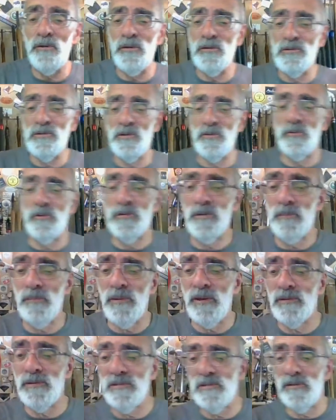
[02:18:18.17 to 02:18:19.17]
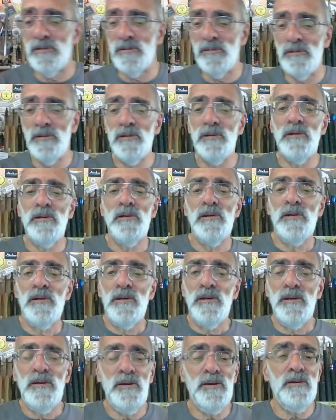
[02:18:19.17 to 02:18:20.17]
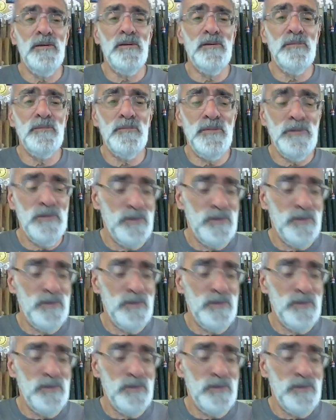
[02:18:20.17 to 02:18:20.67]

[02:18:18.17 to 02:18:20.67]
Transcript: enjoyed the banter. Um,